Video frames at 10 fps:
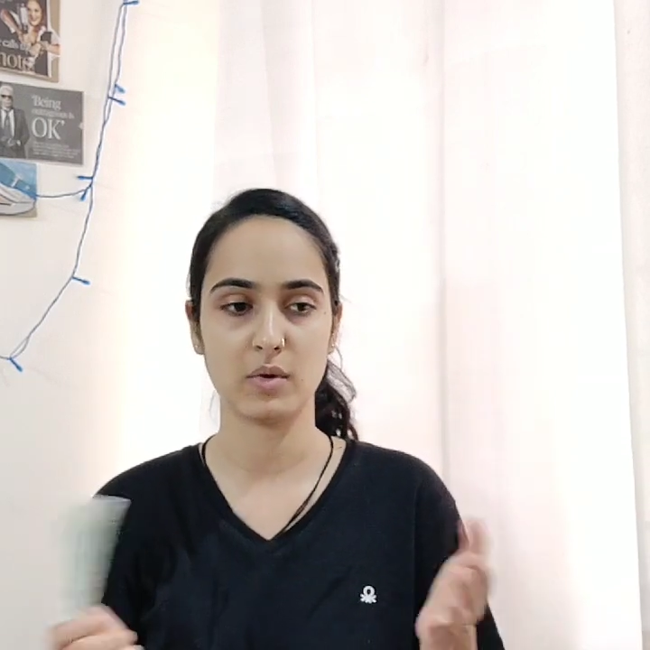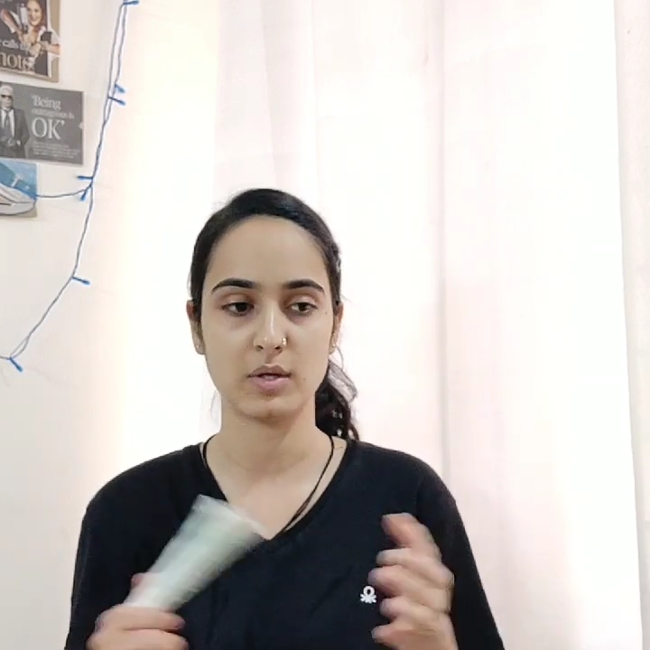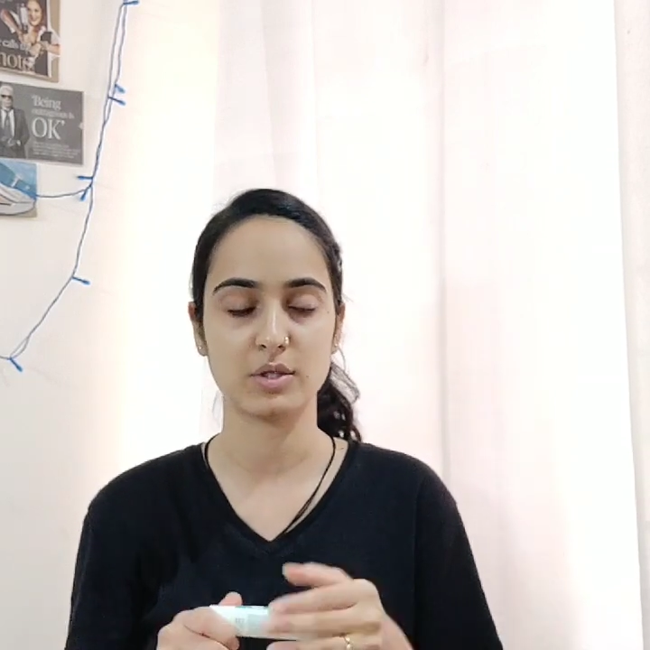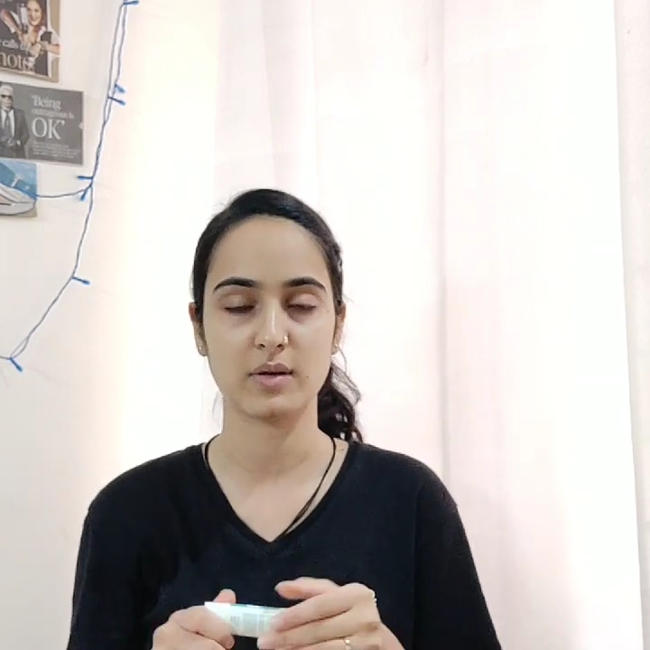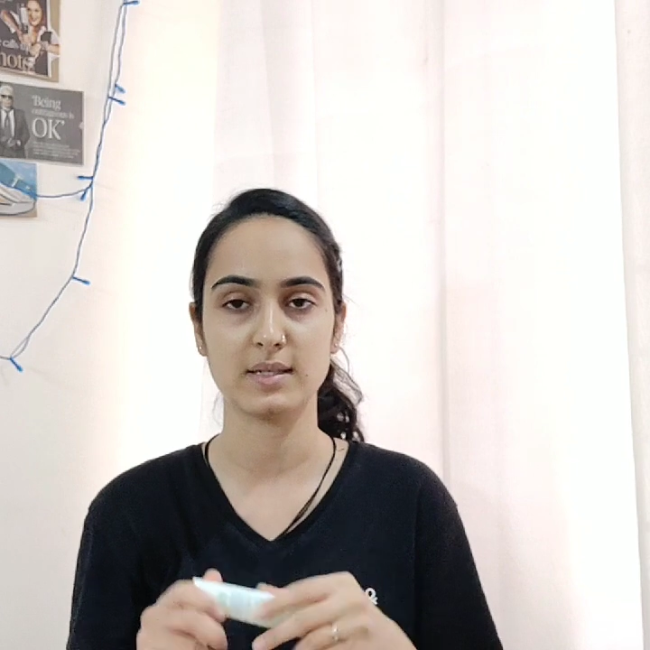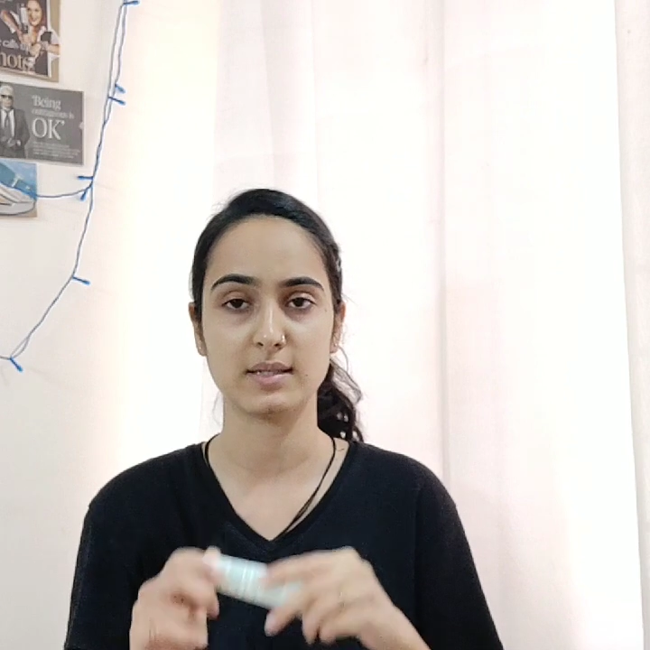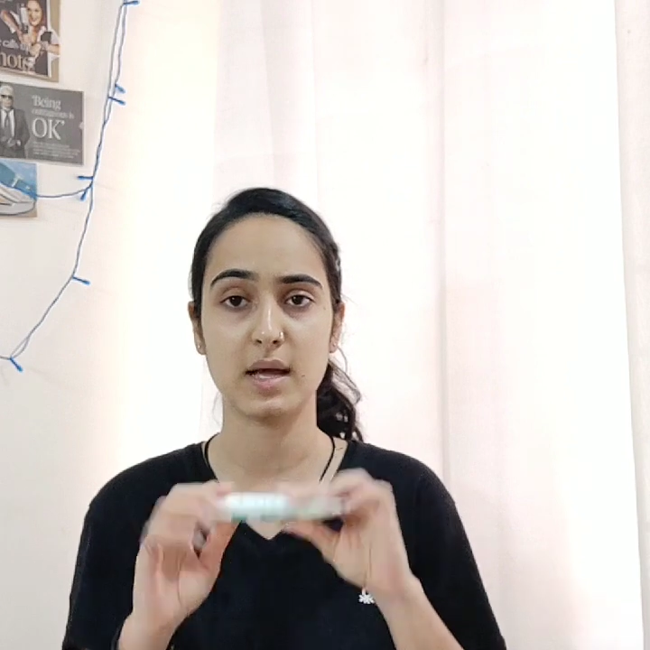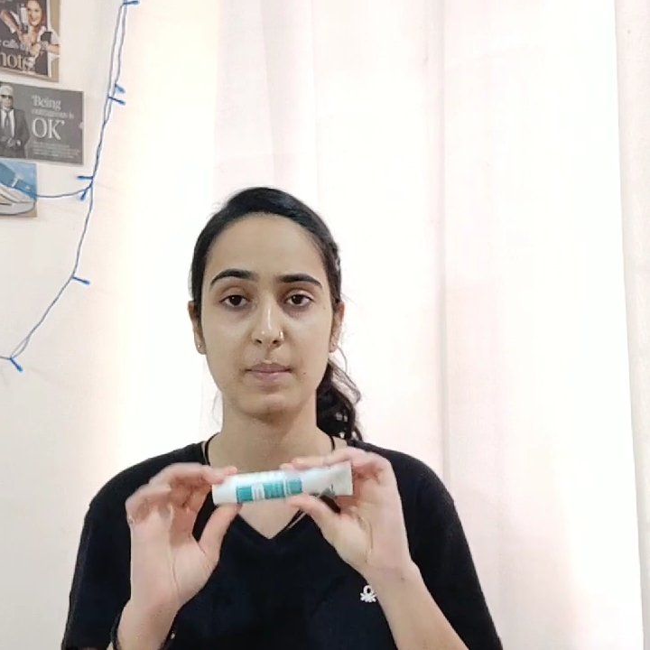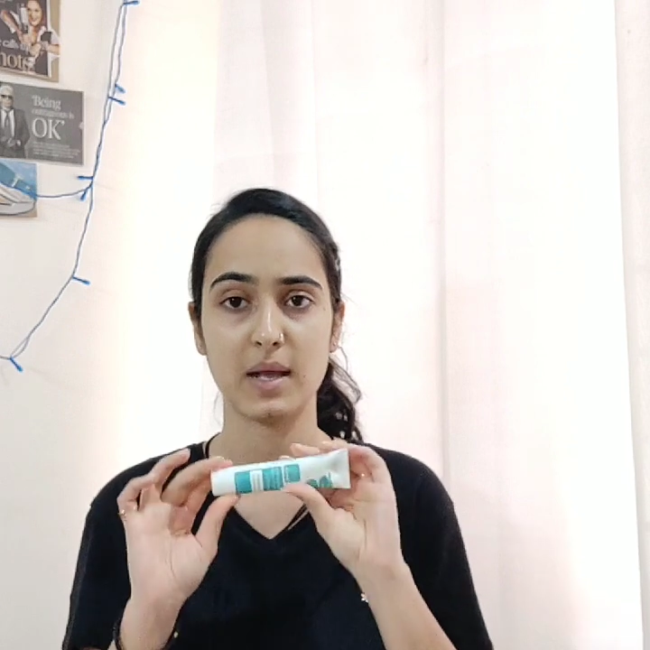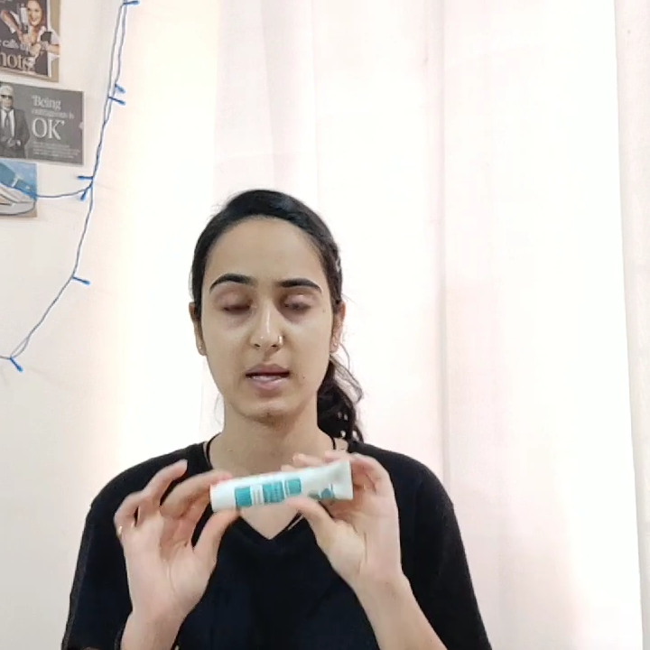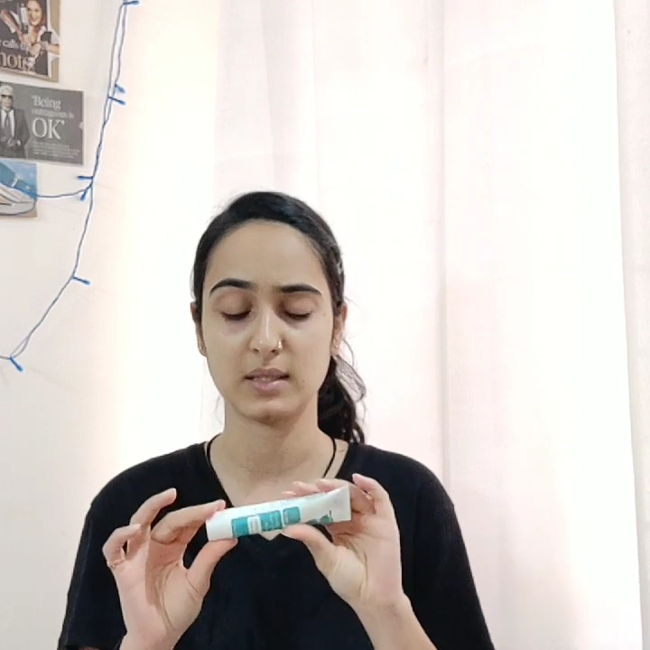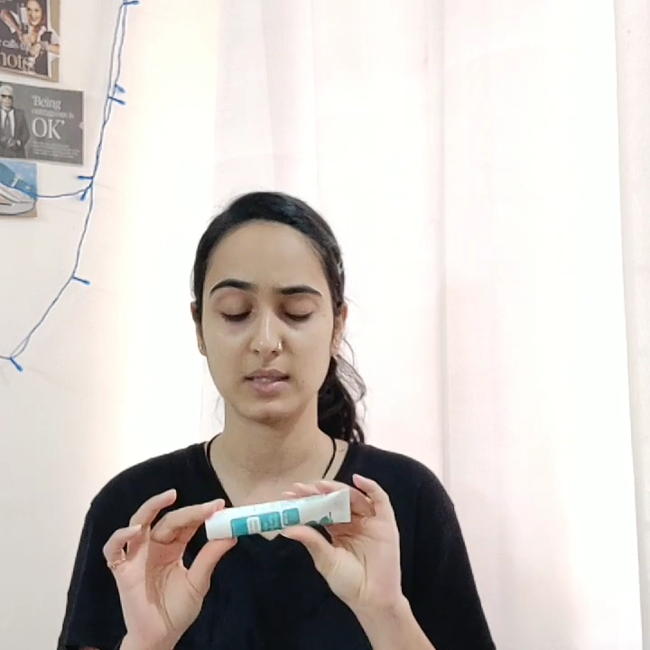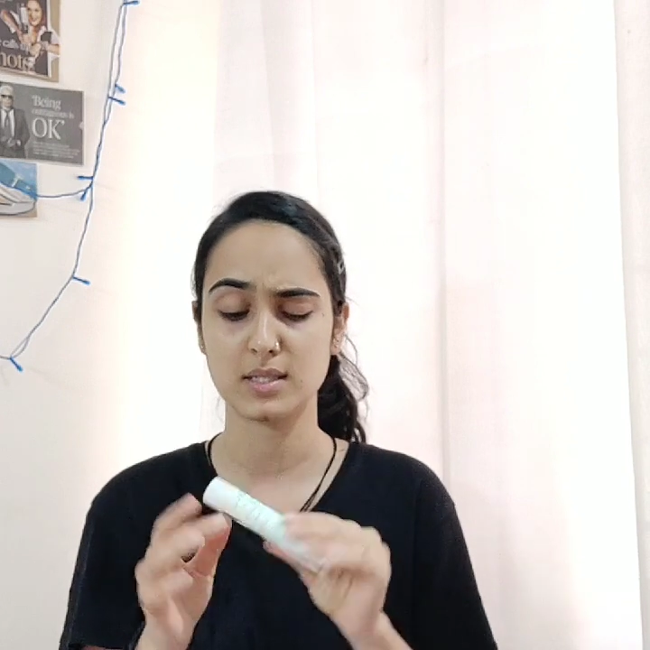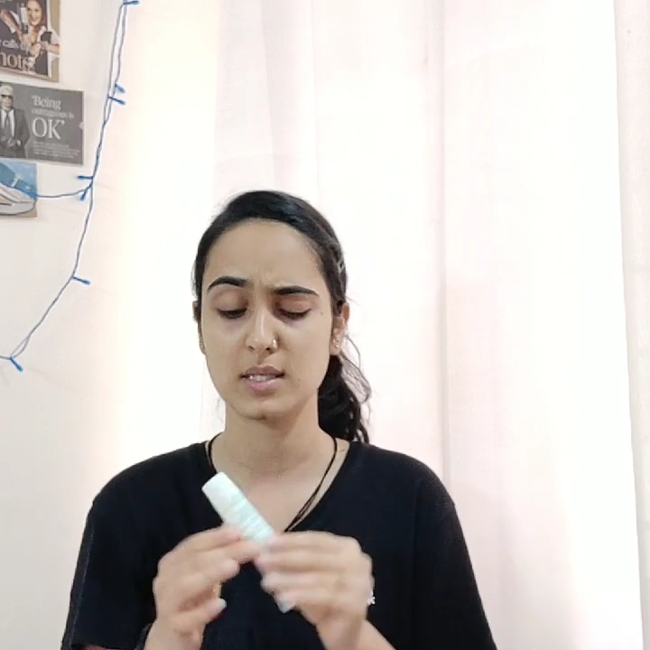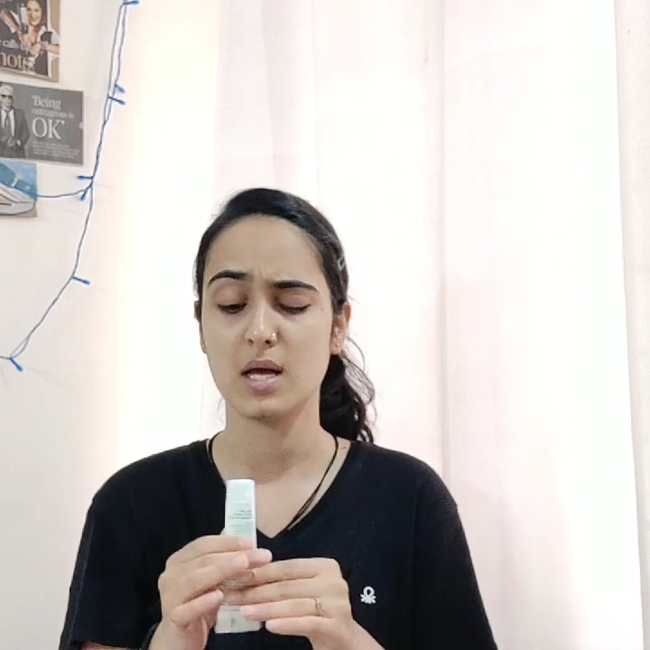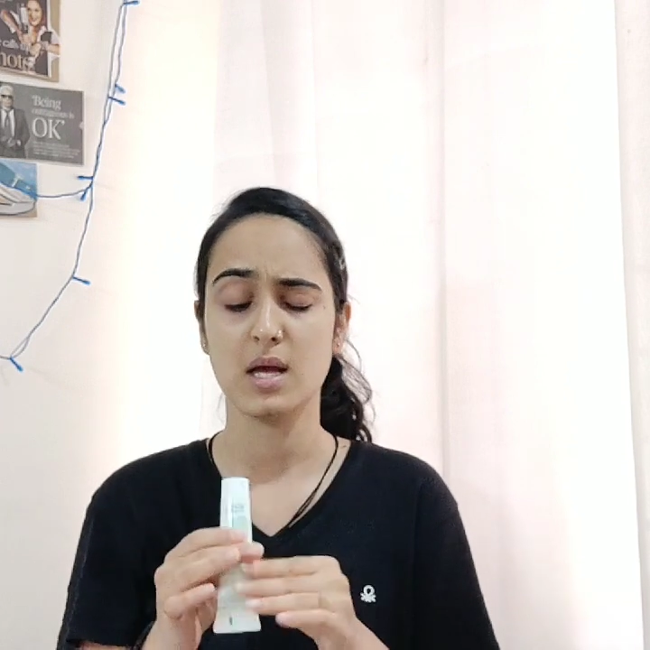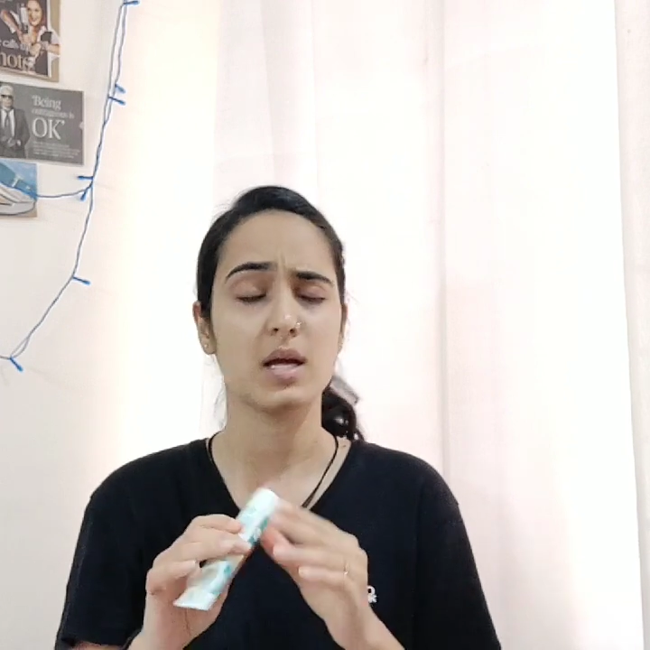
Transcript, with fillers: moisturizer, I applied this.